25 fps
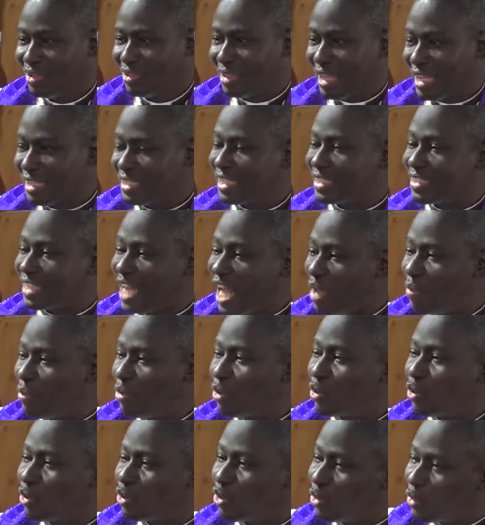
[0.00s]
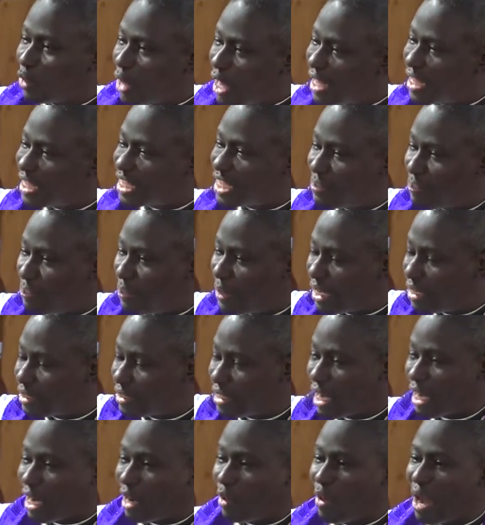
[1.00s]
That's the time we could
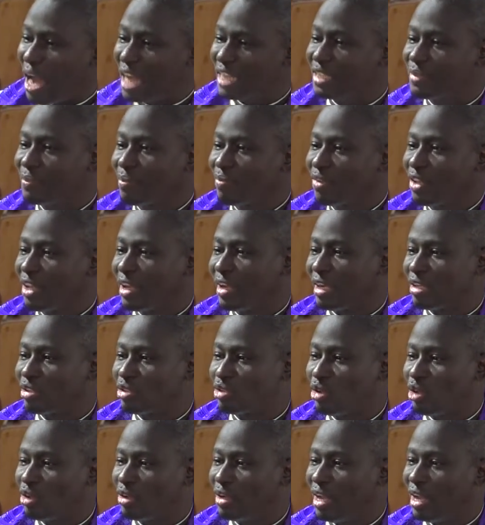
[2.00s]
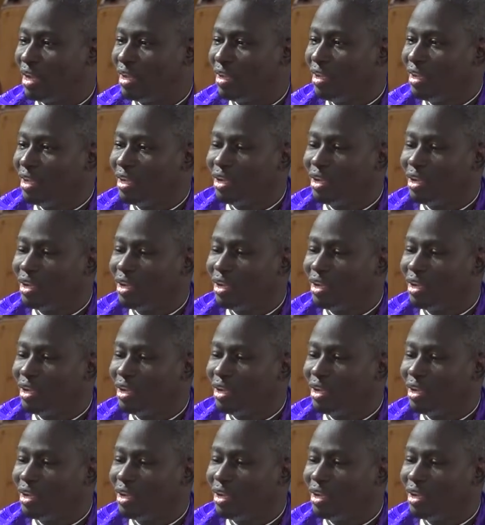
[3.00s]
expect a what? A casoda.